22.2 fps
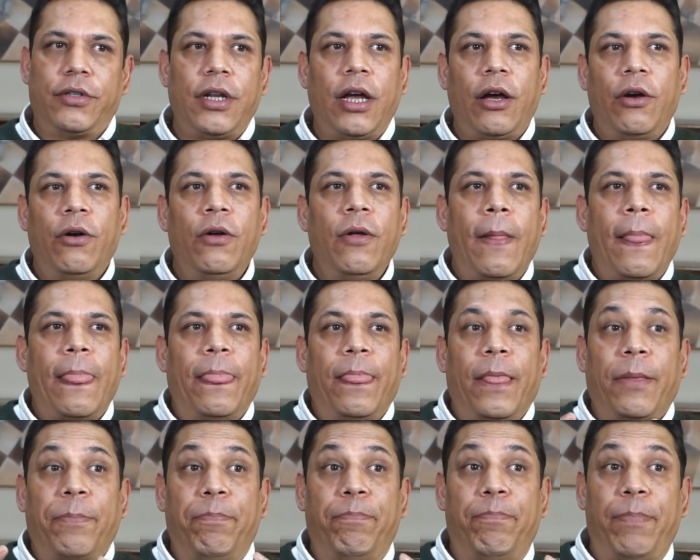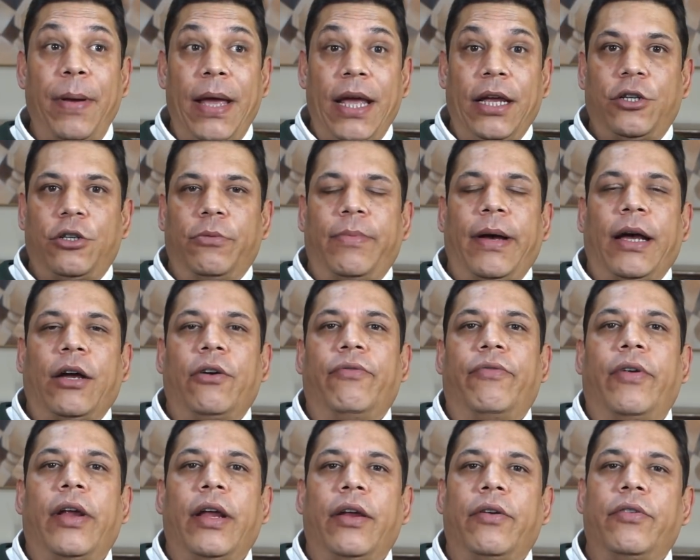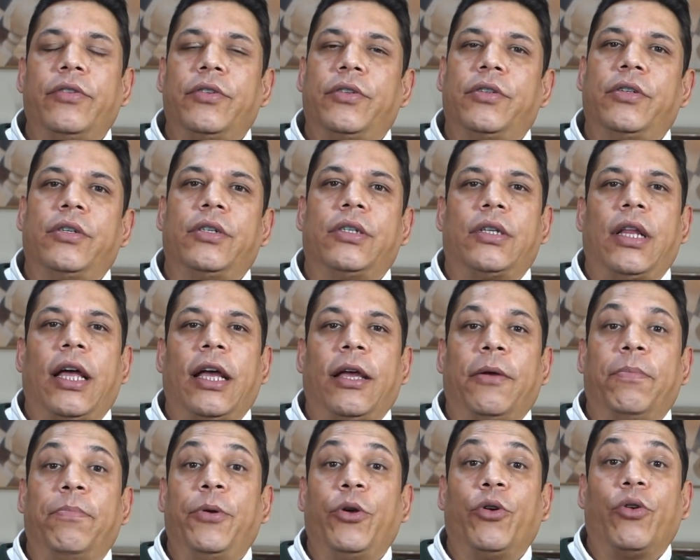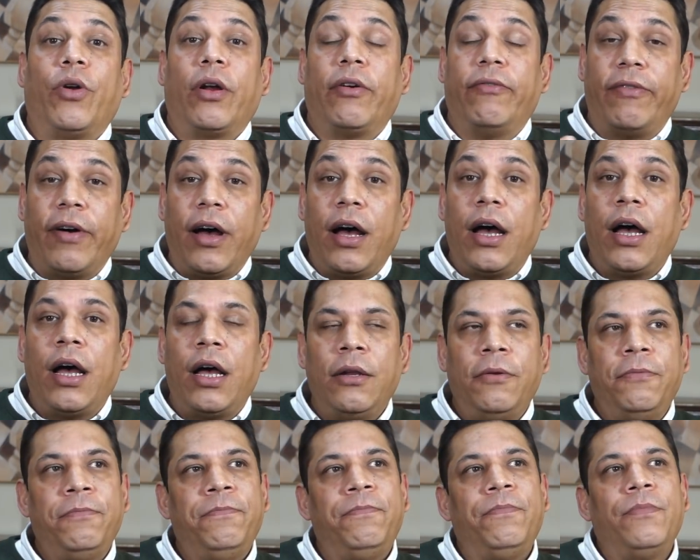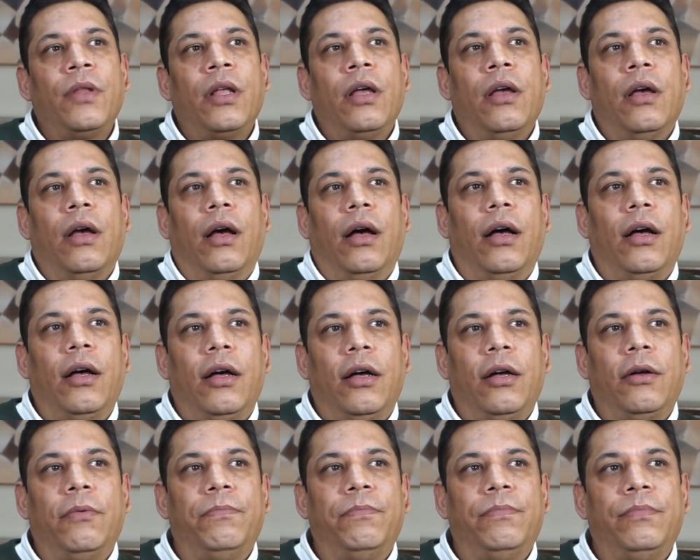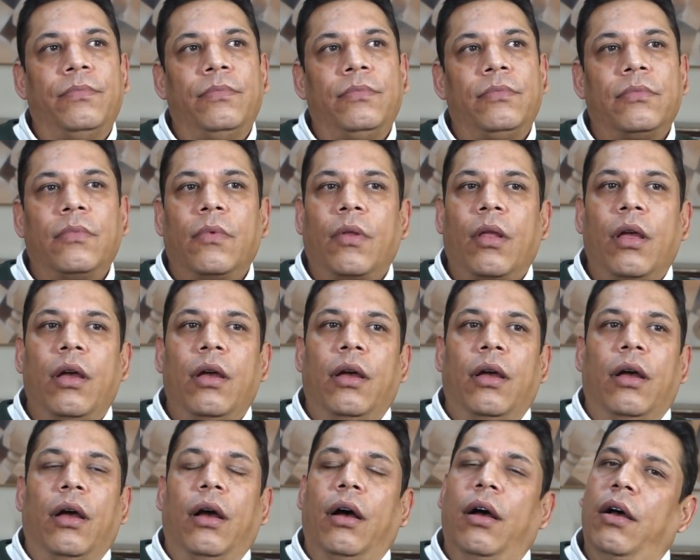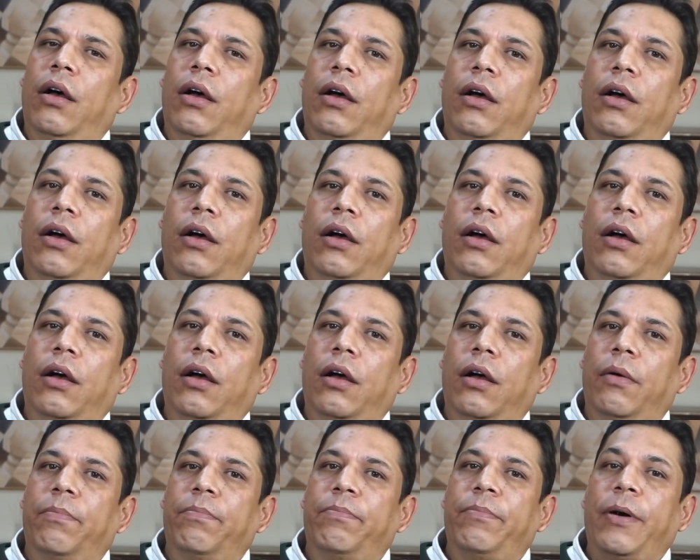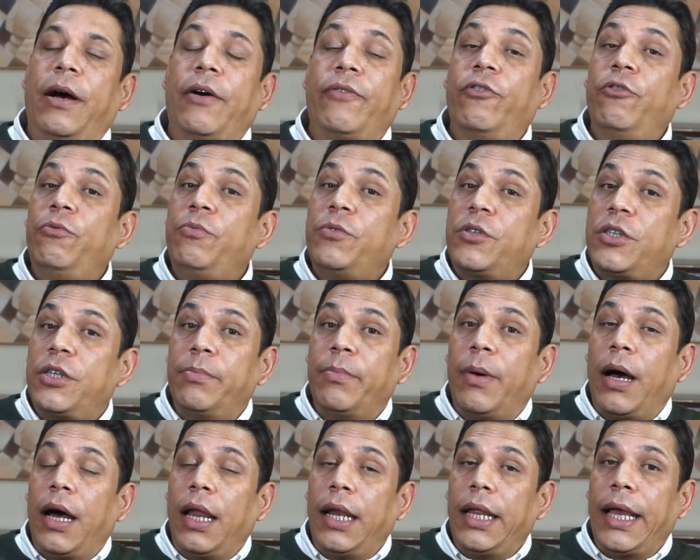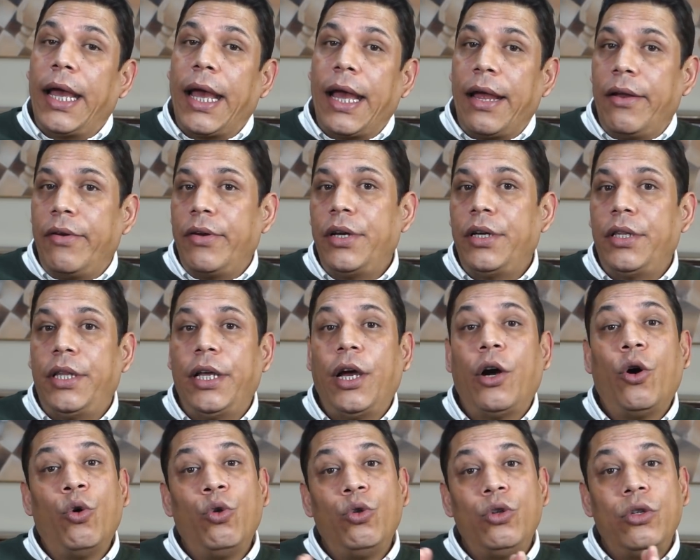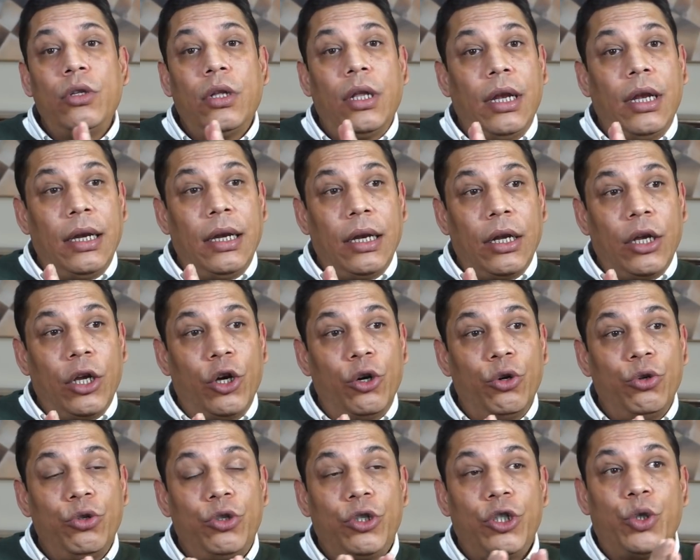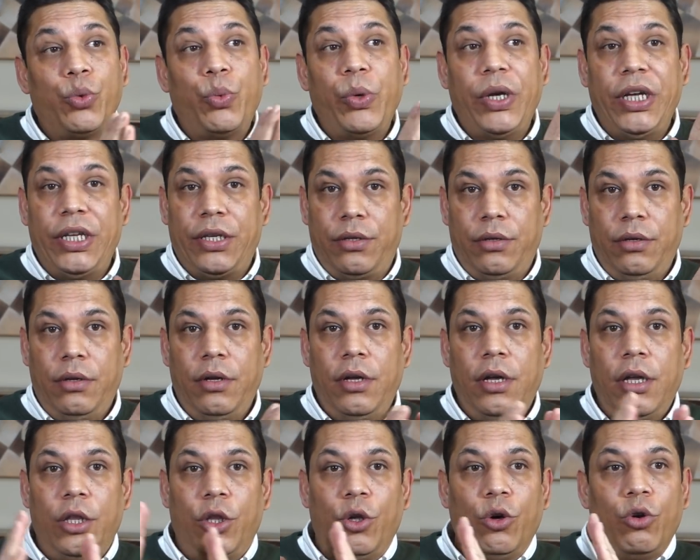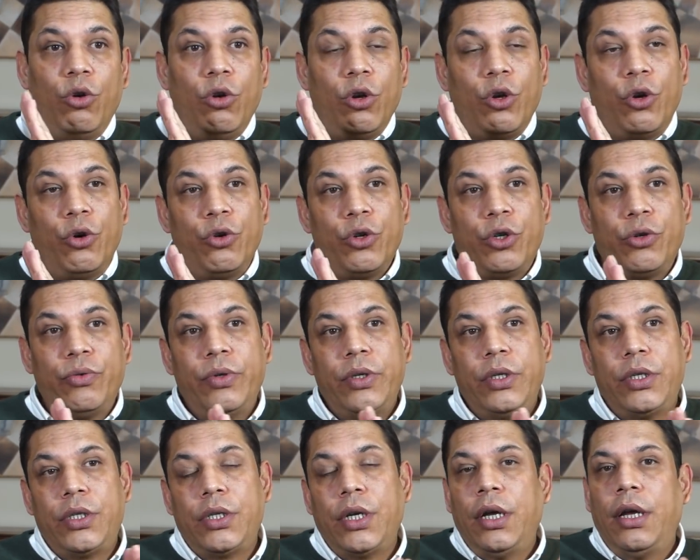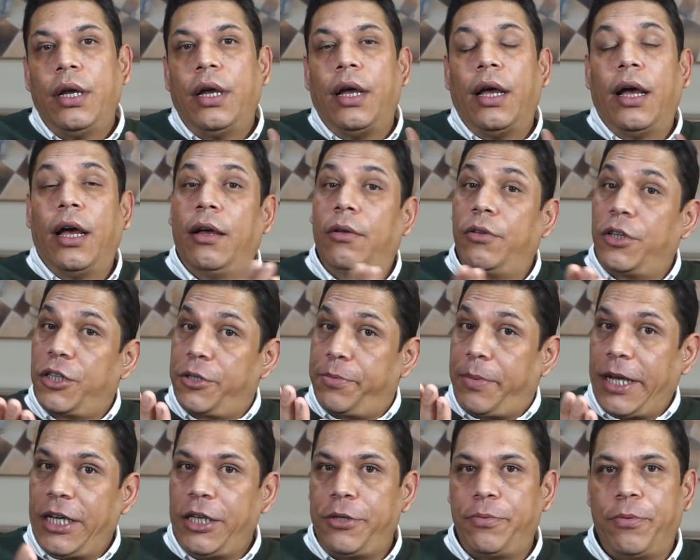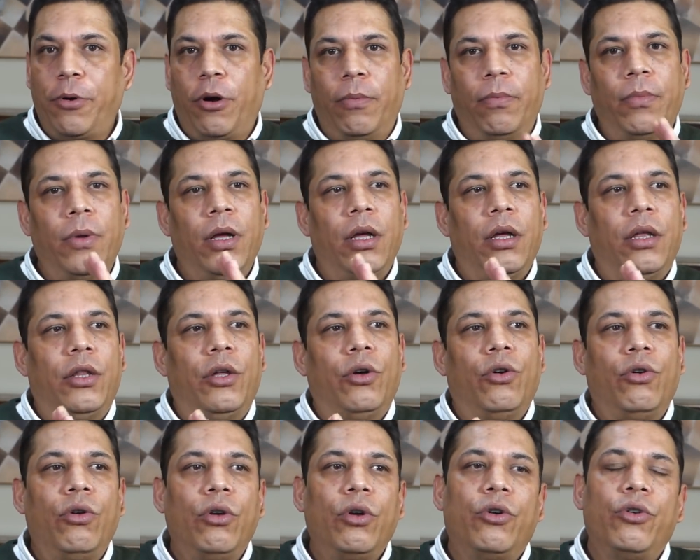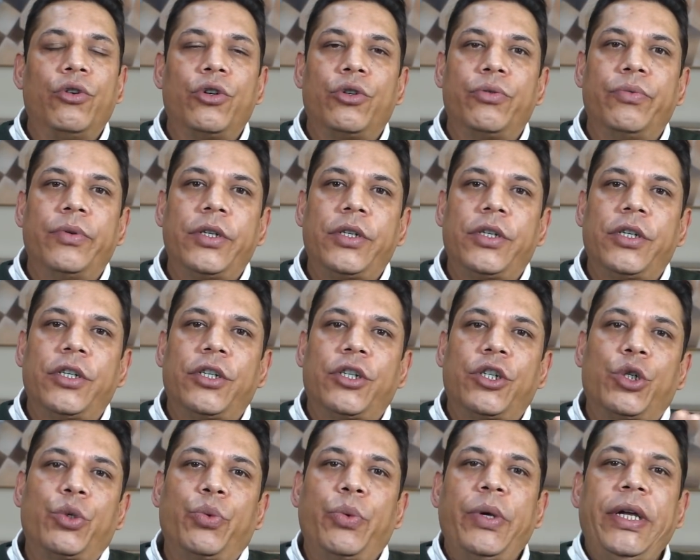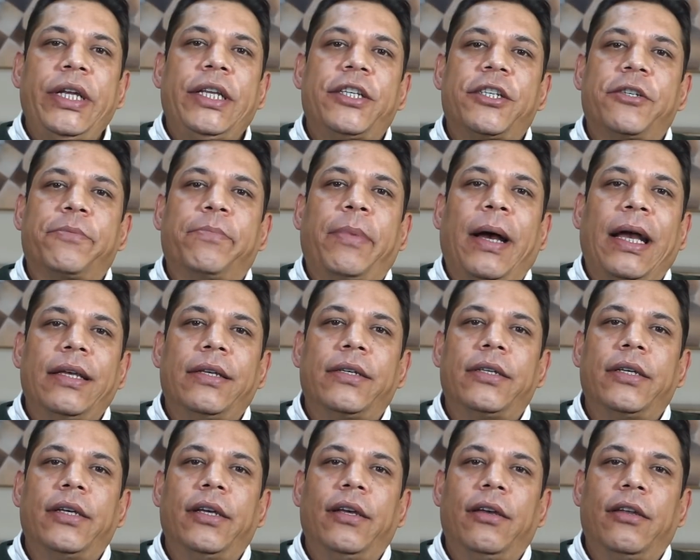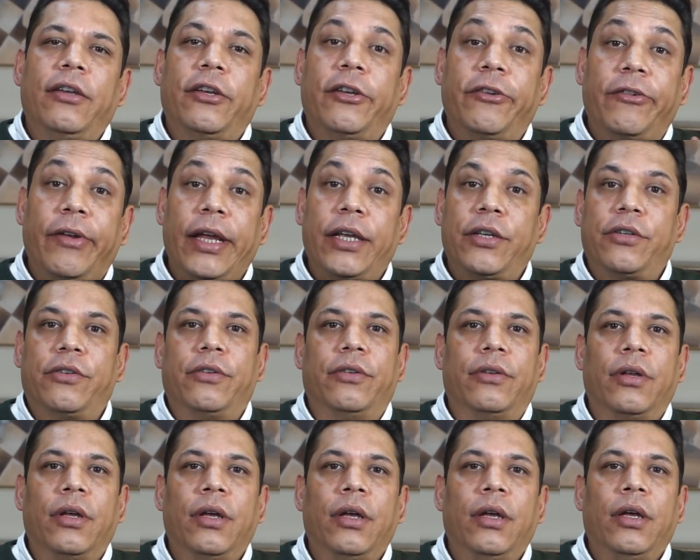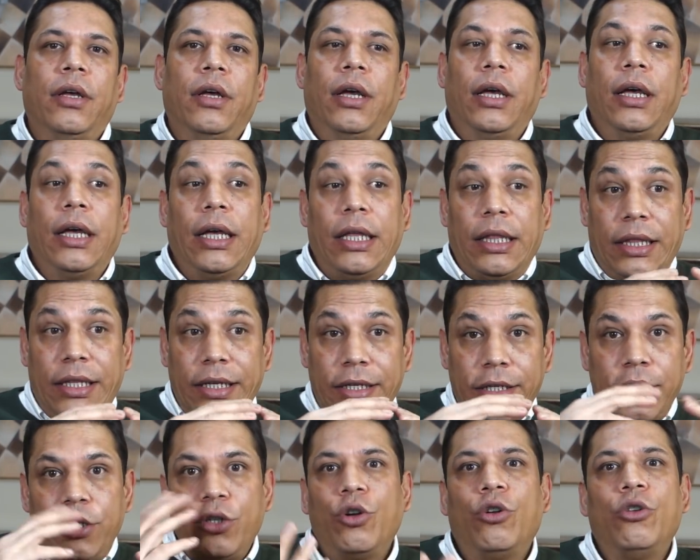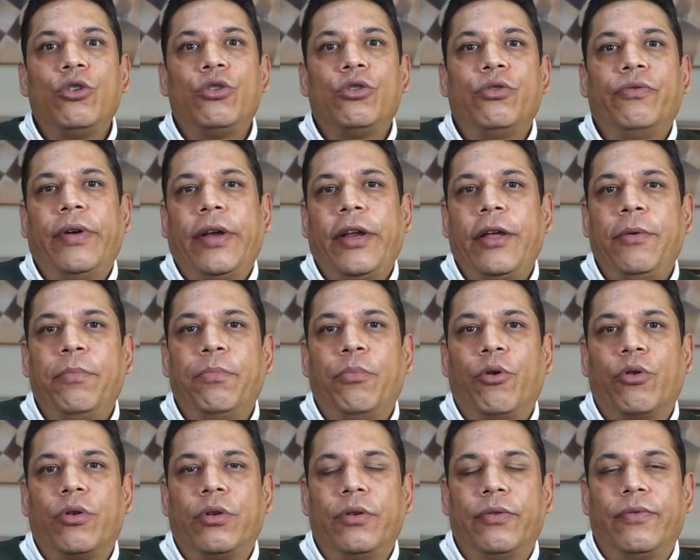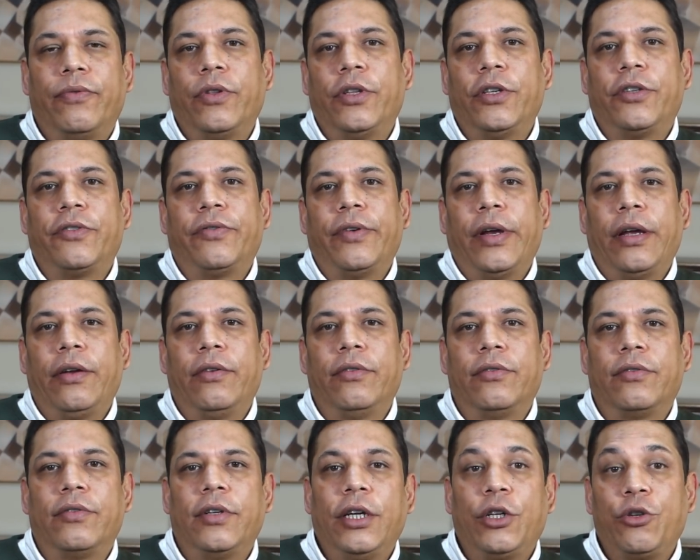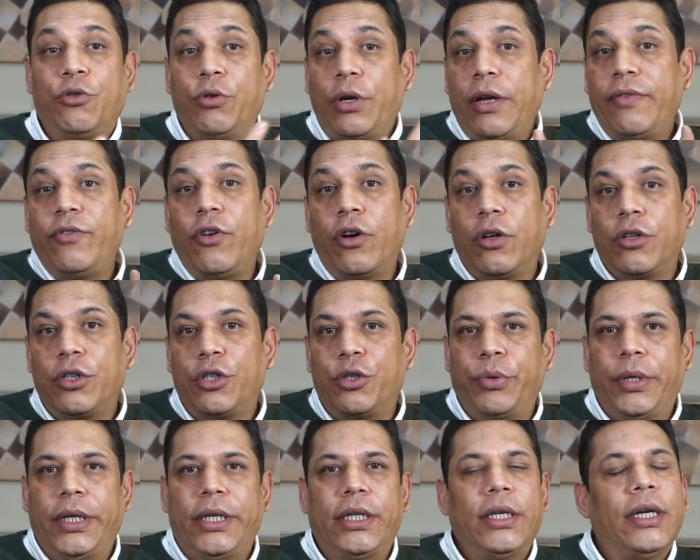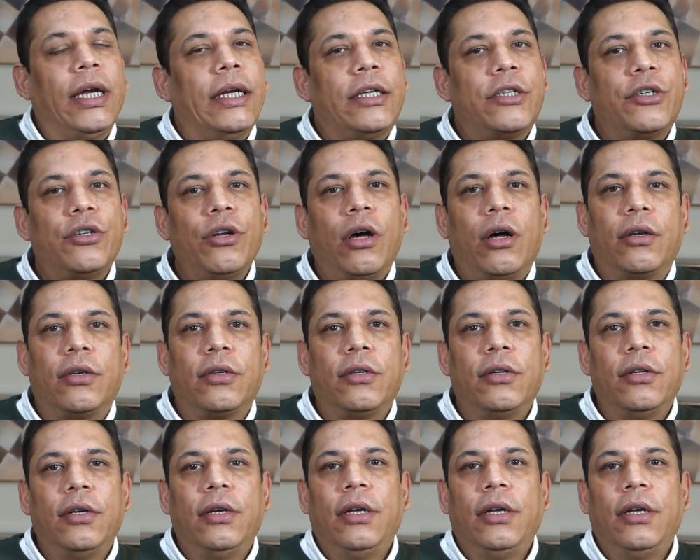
Now, the big tobacco fragrances like Pure Havane, um, uh, Parfums de Marly, Herod, they all go sweet. They all go towards uh, Spicebomb. They all go towards a sweet, spicy direction. This is also very important for this fragrance. It could have gone sweet. It's not.